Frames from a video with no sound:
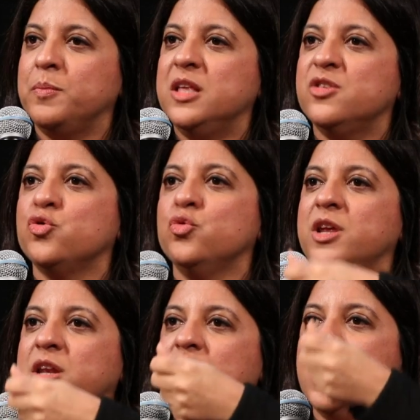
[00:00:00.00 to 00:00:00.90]
means you
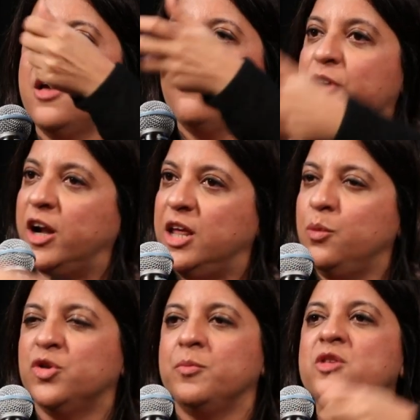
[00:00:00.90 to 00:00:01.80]
needed funding,
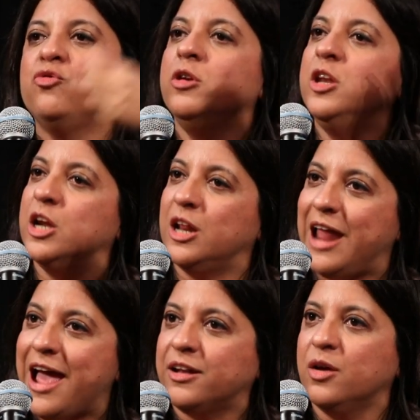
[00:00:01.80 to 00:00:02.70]
which means you needed an
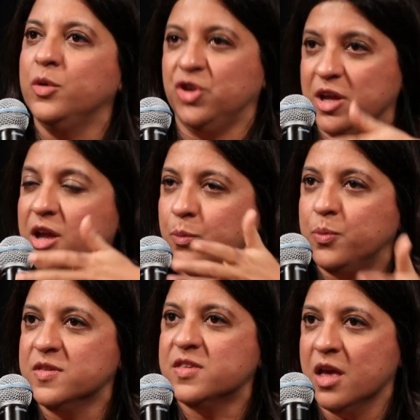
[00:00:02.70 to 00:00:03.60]
actor, which it
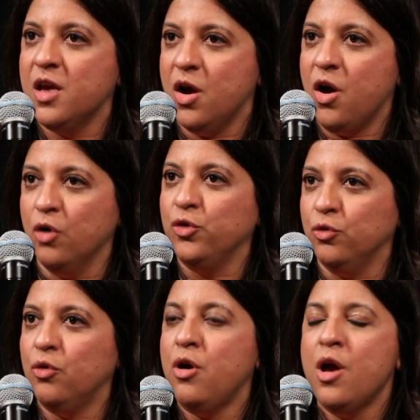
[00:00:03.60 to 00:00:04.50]
was, or you
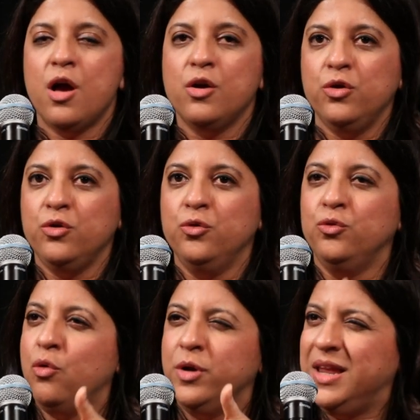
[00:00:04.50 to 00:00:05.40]
know, you
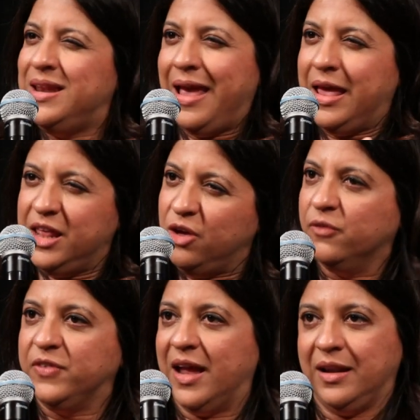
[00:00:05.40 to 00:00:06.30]
don't need any
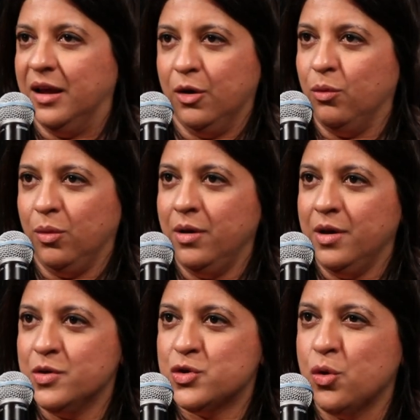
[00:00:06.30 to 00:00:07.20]
of that now.
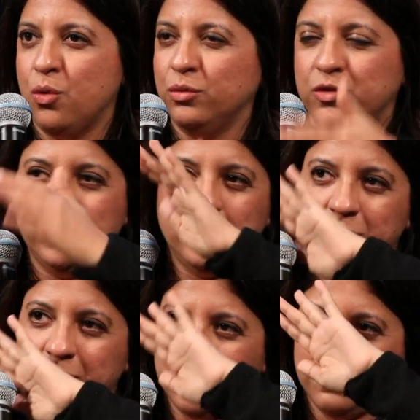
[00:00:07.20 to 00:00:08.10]
So
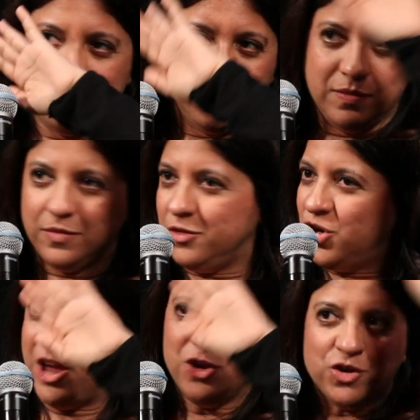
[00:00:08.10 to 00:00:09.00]
just
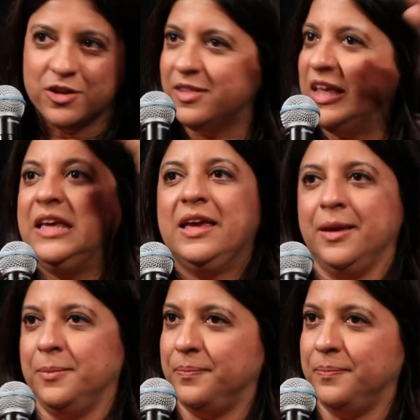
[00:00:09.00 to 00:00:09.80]
change the thinking.